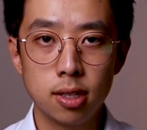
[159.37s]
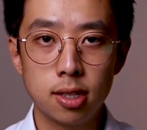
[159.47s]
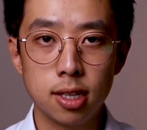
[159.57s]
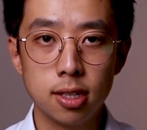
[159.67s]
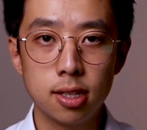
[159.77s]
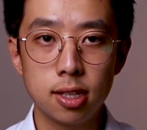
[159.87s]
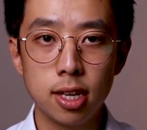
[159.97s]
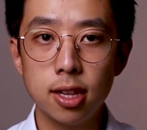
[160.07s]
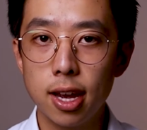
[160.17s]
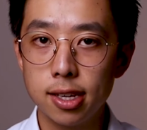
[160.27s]
Since
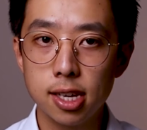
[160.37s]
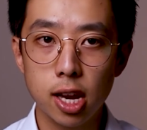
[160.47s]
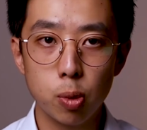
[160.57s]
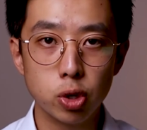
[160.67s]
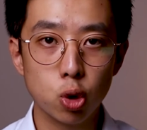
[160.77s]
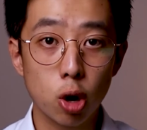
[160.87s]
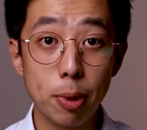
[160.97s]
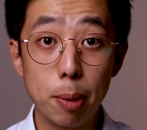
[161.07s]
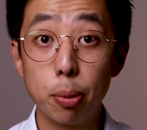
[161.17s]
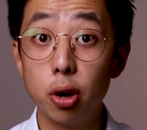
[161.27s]
in the essay we talk
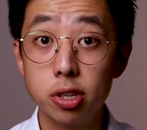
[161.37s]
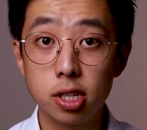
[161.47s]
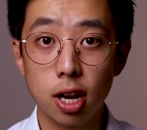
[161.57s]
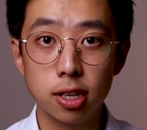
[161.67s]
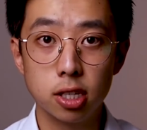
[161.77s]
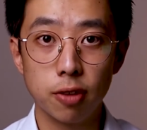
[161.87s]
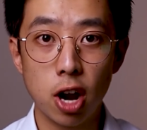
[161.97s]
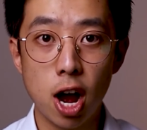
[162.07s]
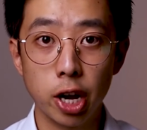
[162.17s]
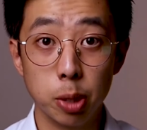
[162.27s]
about both sides of
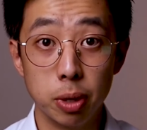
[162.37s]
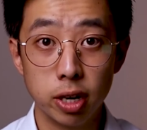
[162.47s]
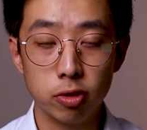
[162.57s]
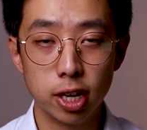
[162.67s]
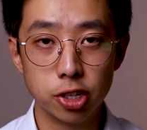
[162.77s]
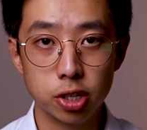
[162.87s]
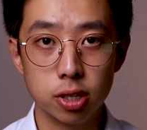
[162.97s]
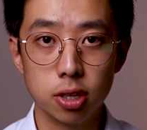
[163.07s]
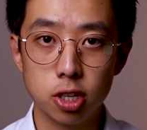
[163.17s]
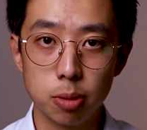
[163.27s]
an argument in relation
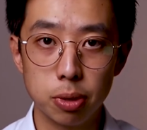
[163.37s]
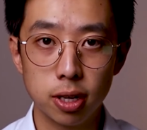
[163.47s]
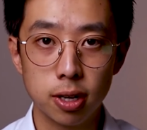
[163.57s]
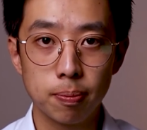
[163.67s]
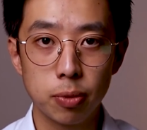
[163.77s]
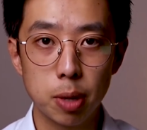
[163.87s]
to the topic,